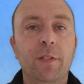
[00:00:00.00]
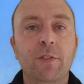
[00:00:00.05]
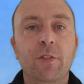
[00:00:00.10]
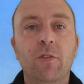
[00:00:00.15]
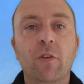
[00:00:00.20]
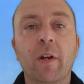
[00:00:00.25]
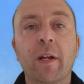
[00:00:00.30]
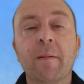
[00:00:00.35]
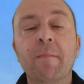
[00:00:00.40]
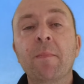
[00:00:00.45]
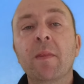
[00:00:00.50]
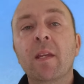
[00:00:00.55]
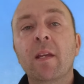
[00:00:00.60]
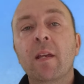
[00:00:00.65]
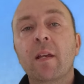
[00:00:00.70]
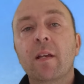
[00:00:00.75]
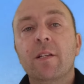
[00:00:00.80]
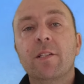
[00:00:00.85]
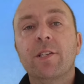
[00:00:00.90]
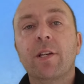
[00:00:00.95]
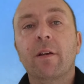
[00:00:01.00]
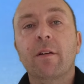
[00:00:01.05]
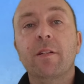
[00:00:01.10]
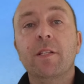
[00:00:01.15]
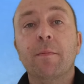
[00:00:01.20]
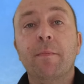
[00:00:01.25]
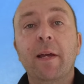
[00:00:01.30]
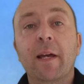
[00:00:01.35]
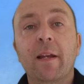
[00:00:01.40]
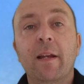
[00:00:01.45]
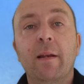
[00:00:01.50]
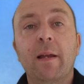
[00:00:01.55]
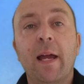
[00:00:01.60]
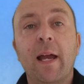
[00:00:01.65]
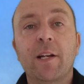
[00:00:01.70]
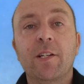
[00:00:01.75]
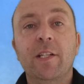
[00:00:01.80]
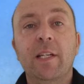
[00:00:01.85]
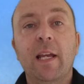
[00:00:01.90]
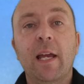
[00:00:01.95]
destroy it. So it's about
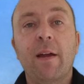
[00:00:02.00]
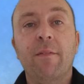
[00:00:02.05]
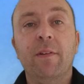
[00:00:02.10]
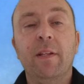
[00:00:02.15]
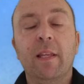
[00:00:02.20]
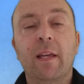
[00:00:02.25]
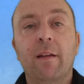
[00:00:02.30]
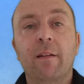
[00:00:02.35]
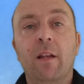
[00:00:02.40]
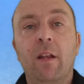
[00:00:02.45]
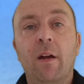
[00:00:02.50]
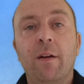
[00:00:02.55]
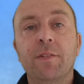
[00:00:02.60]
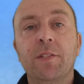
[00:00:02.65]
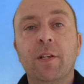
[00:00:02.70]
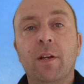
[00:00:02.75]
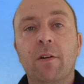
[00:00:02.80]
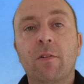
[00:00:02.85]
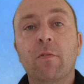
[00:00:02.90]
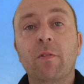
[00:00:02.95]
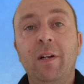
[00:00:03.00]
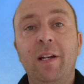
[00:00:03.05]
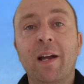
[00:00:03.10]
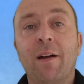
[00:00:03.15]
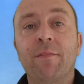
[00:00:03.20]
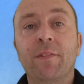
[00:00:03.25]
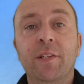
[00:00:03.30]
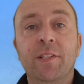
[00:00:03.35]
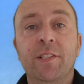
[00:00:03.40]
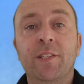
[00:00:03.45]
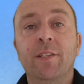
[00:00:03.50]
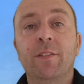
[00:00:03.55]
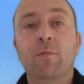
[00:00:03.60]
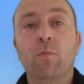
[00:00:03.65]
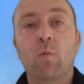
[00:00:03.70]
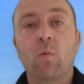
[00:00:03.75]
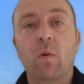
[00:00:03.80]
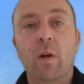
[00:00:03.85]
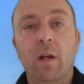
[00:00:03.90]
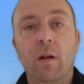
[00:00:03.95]
actually having that lifecycle governance as
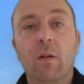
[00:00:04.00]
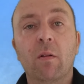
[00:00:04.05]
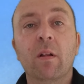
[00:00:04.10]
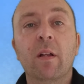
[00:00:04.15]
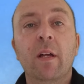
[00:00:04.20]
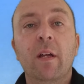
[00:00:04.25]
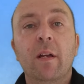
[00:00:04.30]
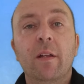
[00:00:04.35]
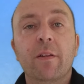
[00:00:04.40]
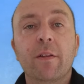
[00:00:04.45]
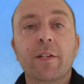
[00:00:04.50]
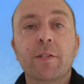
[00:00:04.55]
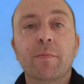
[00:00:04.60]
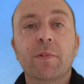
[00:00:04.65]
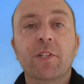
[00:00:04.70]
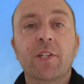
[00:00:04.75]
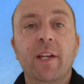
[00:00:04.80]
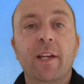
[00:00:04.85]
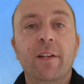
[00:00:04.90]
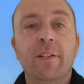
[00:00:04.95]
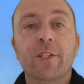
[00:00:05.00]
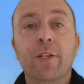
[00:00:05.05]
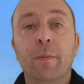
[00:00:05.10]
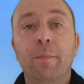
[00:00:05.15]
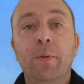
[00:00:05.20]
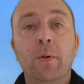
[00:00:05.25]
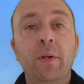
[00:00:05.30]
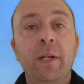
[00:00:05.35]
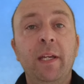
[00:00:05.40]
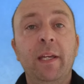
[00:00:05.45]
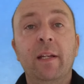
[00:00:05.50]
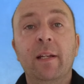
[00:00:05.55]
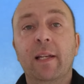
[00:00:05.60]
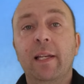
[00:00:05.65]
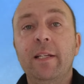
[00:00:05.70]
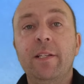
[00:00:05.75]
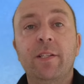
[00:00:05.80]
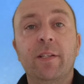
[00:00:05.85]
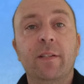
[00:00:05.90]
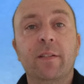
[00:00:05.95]
well on those machines. So putting in
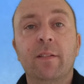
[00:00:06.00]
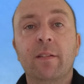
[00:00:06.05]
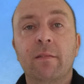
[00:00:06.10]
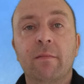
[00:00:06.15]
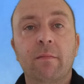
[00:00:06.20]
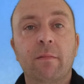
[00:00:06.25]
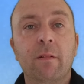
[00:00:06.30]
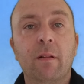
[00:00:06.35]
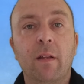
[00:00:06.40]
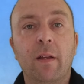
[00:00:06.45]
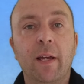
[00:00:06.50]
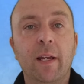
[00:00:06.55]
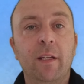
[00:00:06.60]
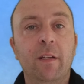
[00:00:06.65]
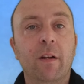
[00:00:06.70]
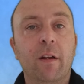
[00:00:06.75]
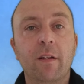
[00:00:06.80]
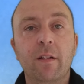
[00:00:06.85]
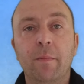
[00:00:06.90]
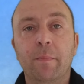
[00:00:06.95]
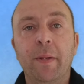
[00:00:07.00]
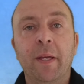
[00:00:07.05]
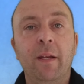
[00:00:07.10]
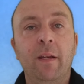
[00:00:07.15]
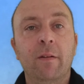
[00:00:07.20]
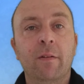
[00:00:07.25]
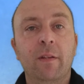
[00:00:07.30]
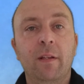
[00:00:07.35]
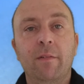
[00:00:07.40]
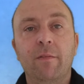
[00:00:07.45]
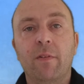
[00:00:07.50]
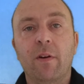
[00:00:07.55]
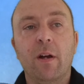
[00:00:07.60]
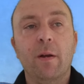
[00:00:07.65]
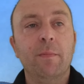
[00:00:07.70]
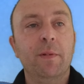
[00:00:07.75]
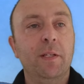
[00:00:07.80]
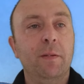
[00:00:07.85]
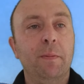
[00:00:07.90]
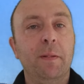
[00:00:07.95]
leases, depending on the
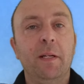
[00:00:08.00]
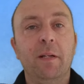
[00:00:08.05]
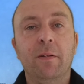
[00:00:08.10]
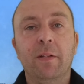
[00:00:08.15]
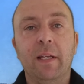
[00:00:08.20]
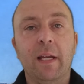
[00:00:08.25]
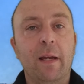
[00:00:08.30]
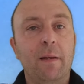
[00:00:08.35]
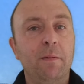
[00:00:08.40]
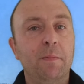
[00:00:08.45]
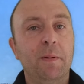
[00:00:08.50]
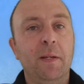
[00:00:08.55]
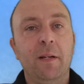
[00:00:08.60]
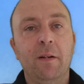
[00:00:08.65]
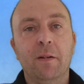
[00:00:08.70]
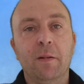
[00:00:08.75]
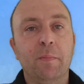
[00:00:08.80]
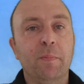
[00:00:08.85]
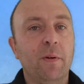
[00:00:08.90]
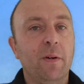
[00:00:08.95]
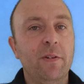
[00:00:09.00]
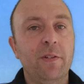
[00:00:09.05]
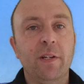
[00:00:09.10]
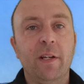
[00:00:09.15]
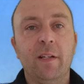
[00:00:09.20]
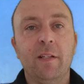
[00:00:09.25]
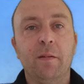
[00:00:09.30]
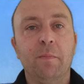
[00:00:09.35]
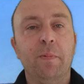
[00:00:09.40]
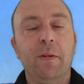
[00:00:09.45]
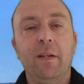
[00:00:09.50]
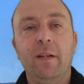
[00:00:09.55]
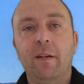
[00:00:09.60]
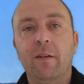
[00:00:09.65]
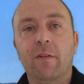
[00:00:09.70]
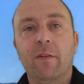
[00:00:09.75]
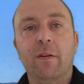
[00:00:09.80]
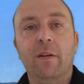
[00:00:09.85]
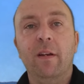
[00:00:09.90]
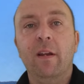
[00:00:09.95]
environment, depending on the app, depending on the project, depending
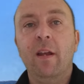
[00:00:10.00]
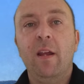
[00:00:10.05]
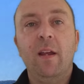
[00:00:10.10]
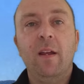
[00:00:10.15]
on,